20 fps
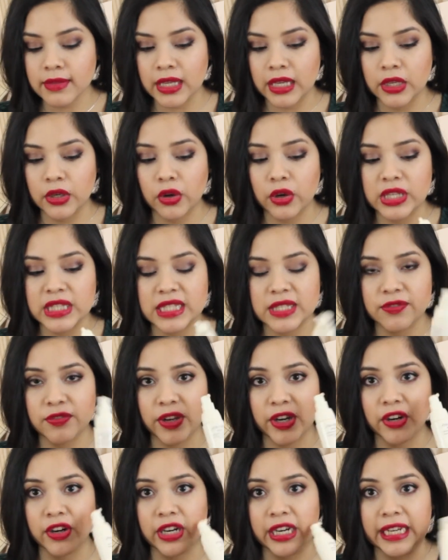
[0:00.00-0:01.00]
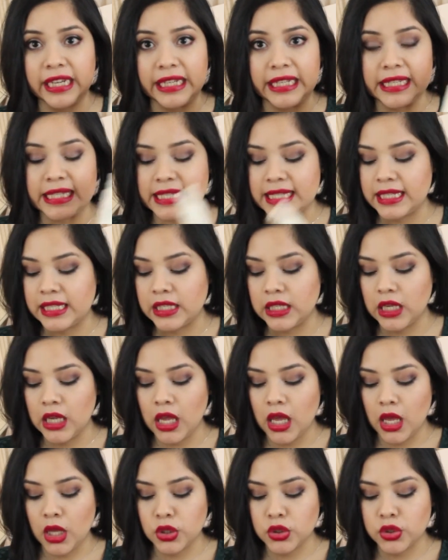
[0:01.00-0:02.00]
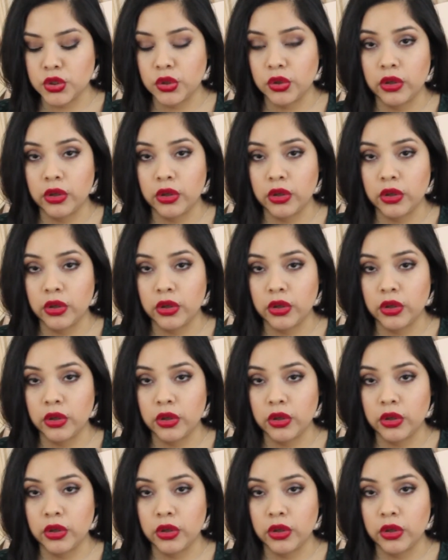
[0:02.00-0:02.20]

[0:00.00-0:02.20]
you know it's very easy to